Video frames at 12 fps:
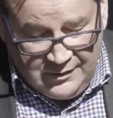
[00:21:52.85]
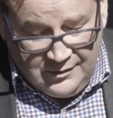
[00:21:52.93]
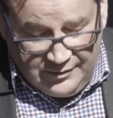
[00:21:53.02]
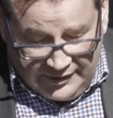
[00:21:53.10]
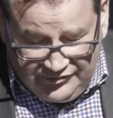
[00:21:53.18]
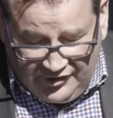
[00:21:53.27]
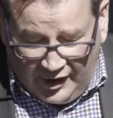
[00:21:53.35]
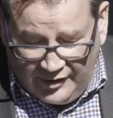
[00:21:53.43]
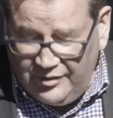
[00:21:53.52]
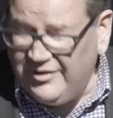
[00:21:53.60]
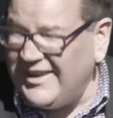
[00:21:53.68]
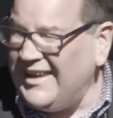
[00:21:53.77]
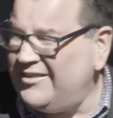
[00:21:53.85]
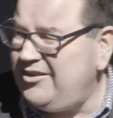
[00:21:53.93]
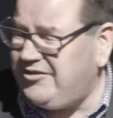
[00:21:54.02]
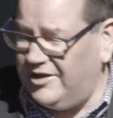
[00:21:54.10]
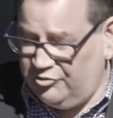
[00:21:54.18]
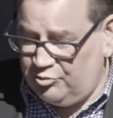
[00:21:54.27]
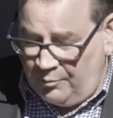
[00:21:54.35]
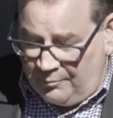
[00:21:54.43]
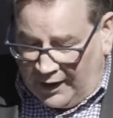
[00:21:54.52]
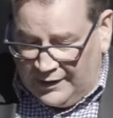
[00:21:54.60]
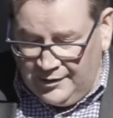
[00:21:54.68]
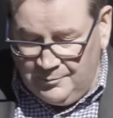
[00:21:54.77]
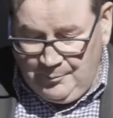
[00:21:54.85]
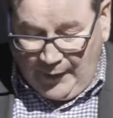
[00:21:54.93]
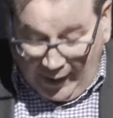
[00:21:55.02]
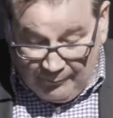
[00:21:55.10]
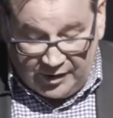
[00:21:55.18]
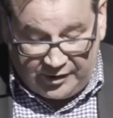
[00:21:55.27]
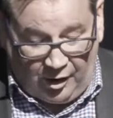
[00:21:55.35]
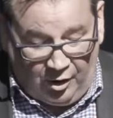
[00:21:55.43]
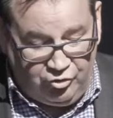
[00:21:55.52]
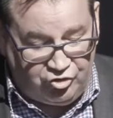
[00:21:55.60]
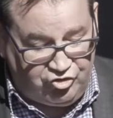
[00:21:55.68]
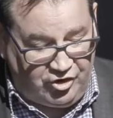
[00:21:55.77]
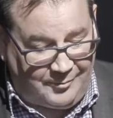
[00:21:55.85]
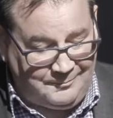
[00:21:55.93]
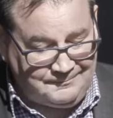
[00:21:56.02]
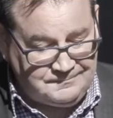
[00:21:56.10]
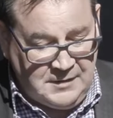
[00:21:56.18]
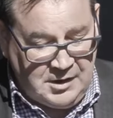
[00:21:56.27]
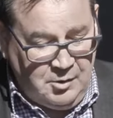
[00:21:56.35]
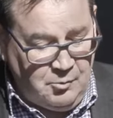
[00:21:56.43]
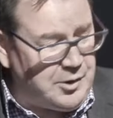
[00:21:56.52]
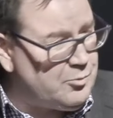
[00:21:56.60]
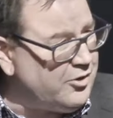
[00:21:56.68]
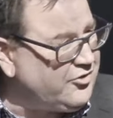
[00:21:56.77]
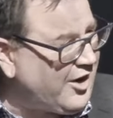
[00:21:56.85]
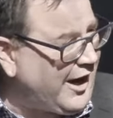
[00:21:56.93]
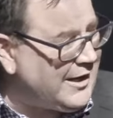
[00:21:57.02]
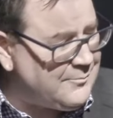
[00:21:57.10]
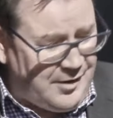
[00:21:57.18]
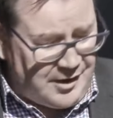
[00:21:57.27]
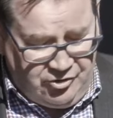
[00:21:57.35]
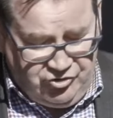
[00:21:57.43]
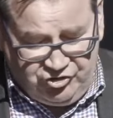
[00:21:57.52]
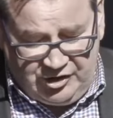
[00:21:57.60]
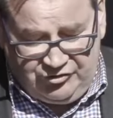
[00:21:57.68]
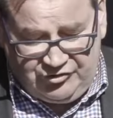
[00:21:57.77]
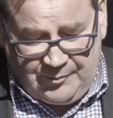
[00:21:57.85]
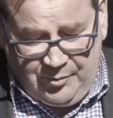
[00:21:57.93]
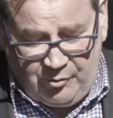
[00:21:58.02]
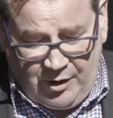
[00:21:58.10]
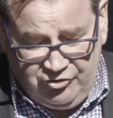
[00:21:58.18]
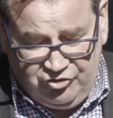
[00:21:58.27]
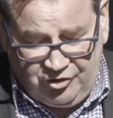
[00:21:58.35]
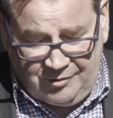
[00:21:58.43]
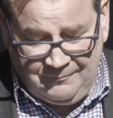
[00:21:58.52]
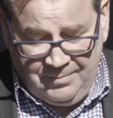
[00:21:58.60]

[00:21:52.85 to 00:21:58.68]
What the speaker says: These are that the entities remain in public ownership. We retain balance sheet separation.